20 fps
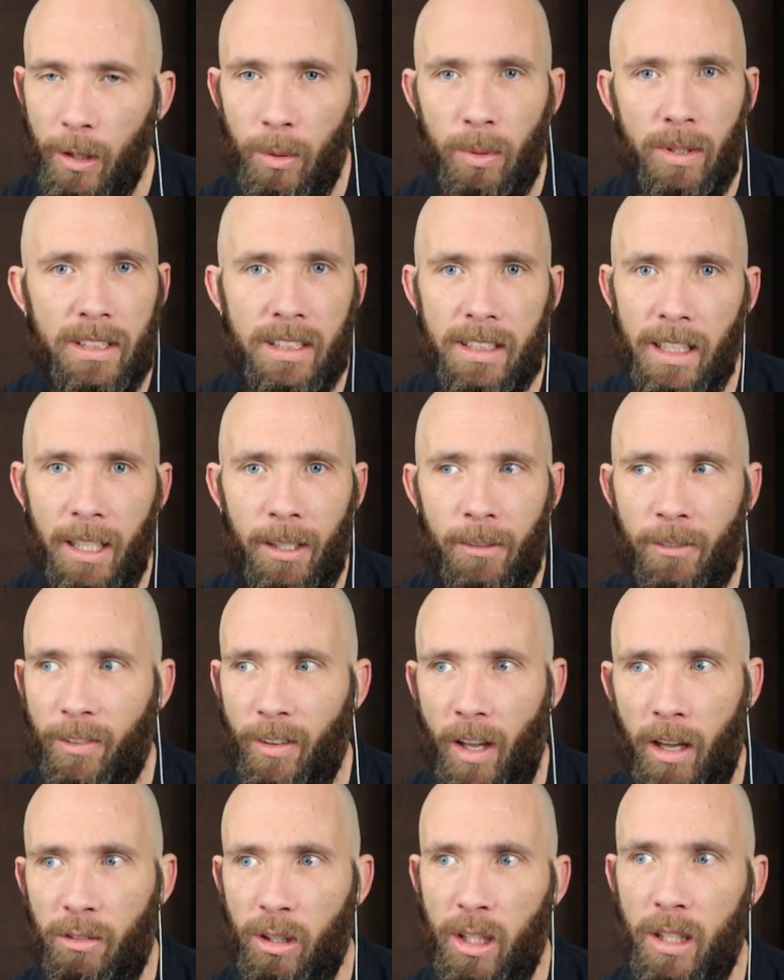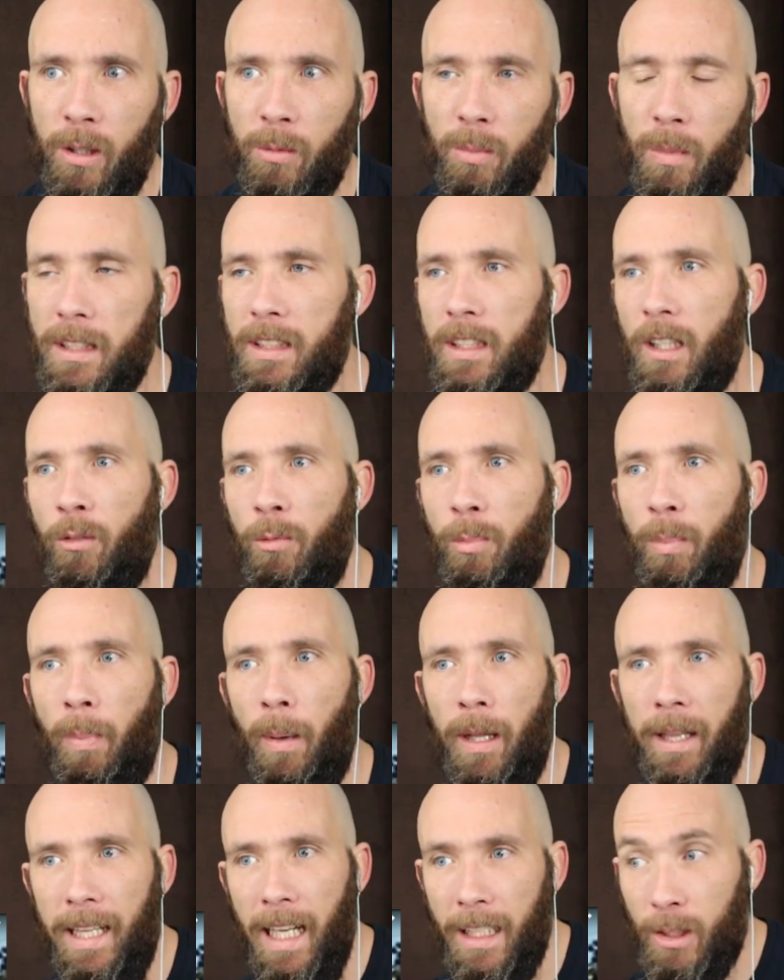I don't want to say I've healed myself,
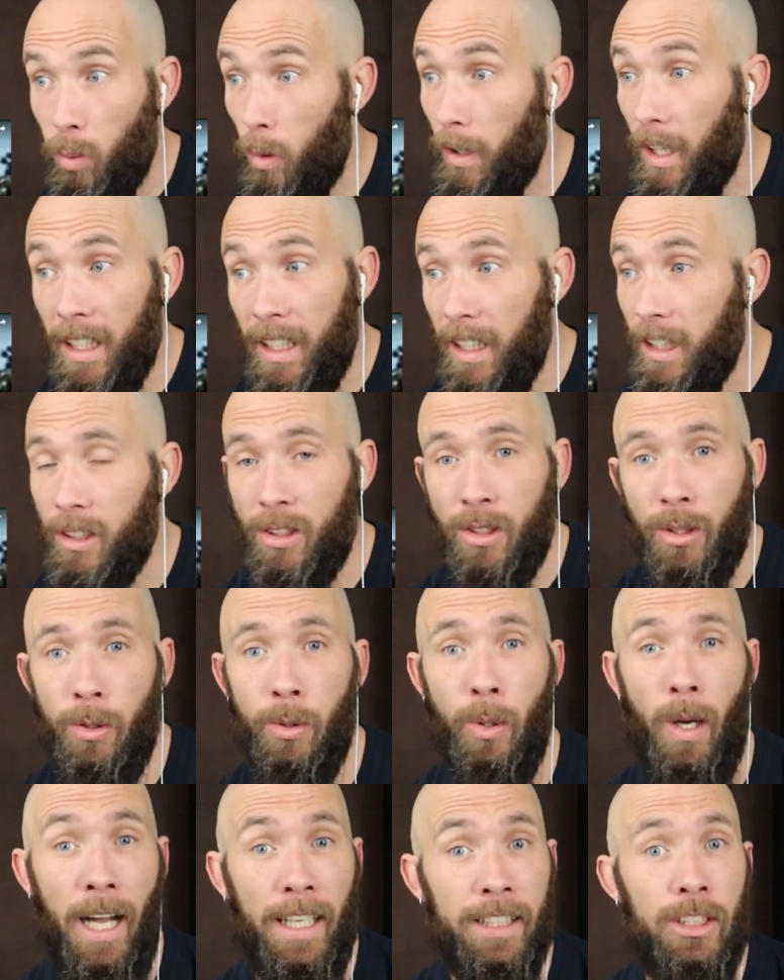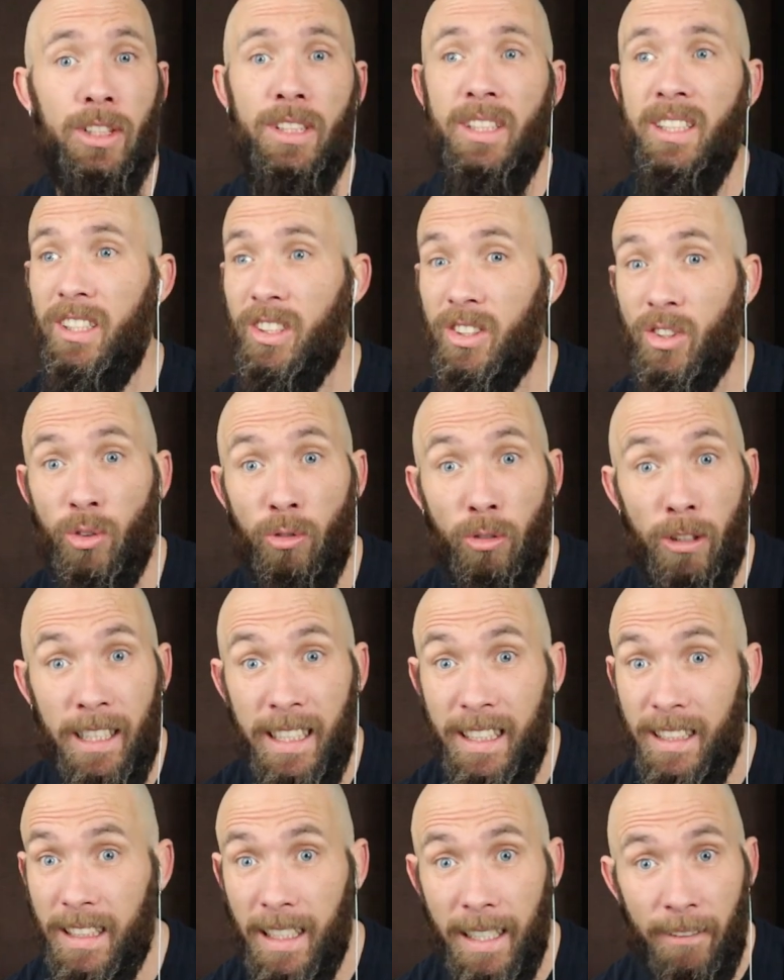but that's what I needed to do. I just needed to
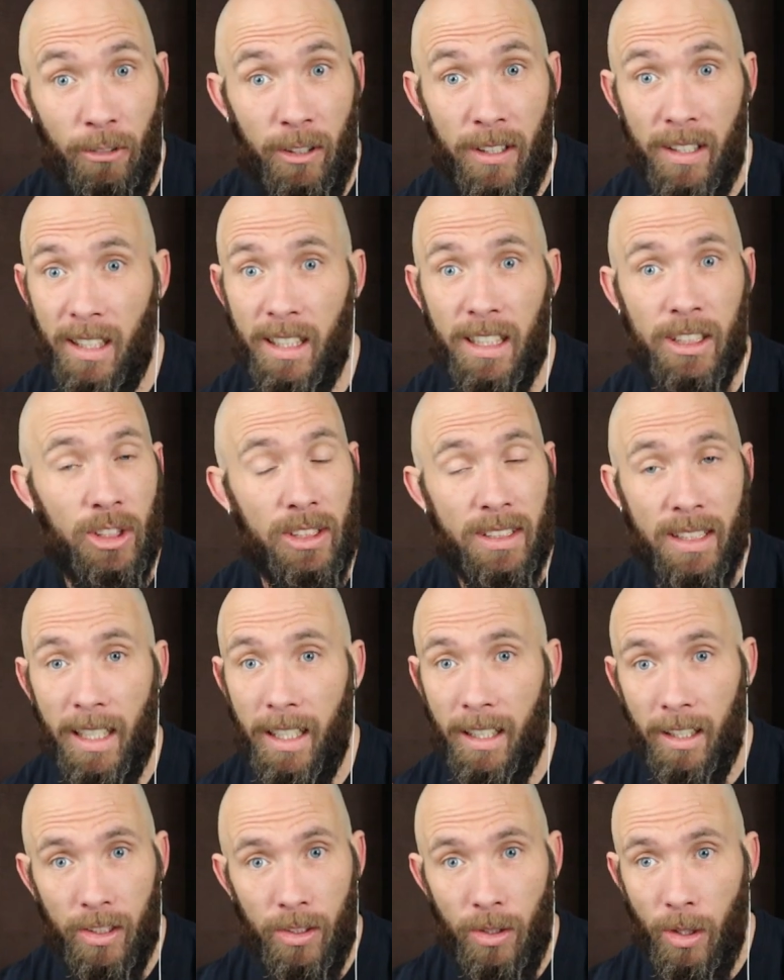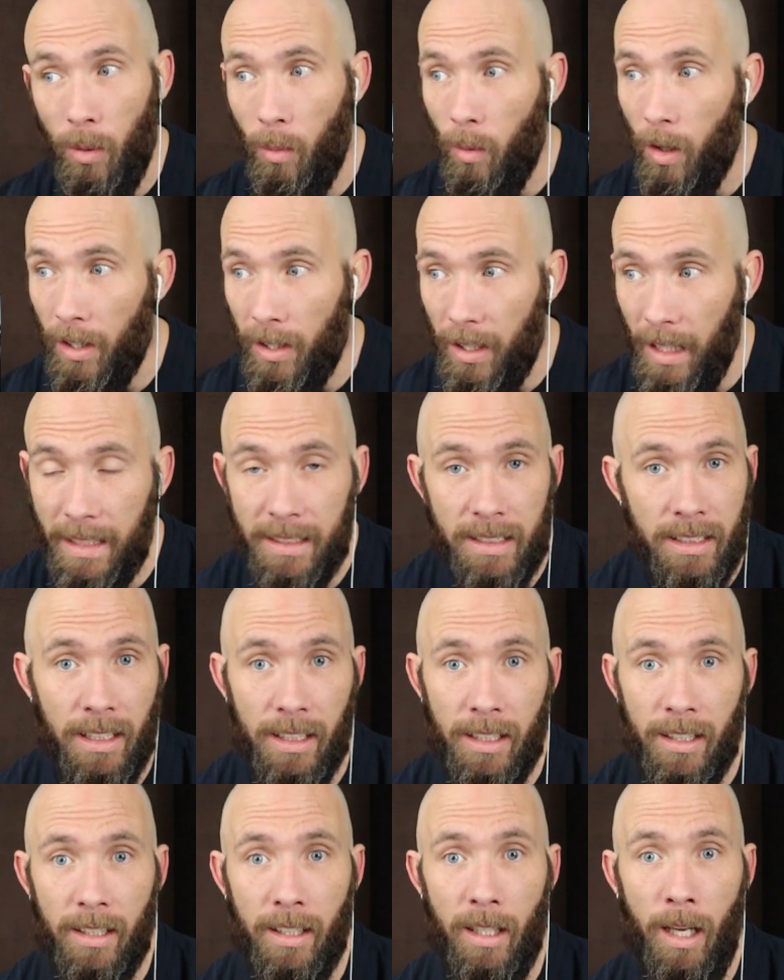release everything and just say, you know what, that's
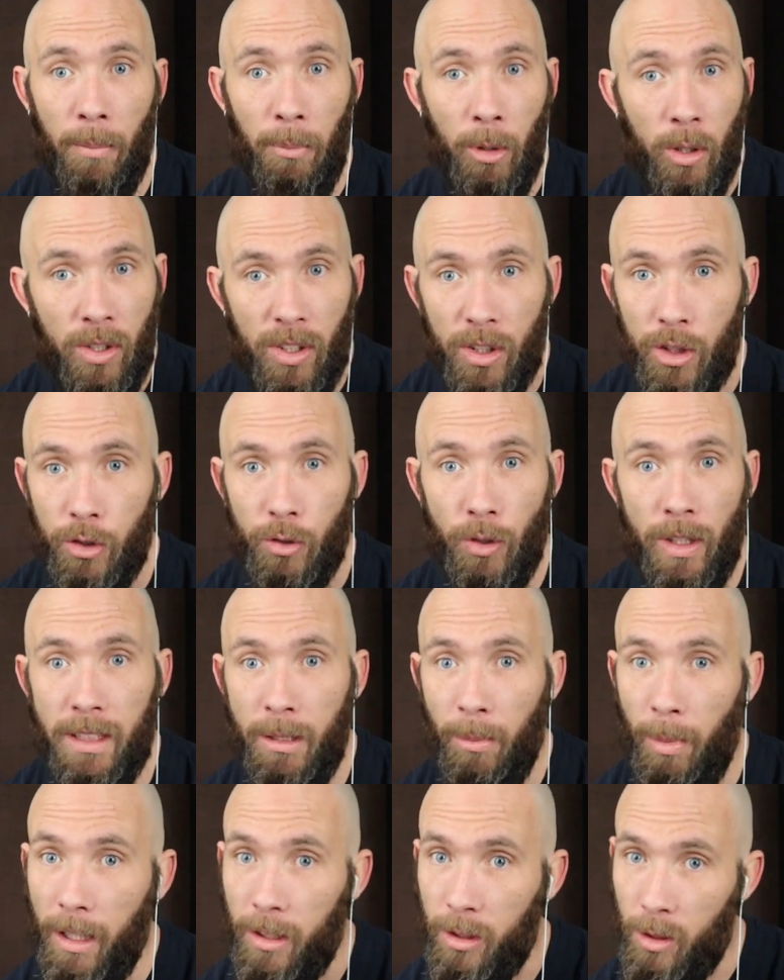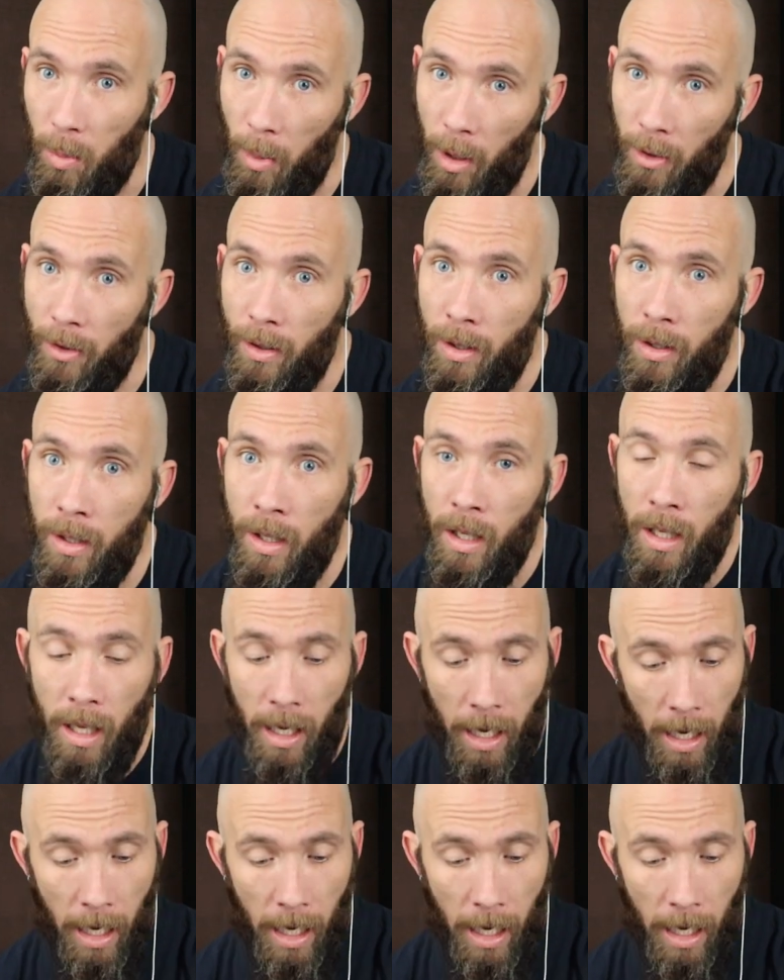it. I'm not going to stress about tomorrow.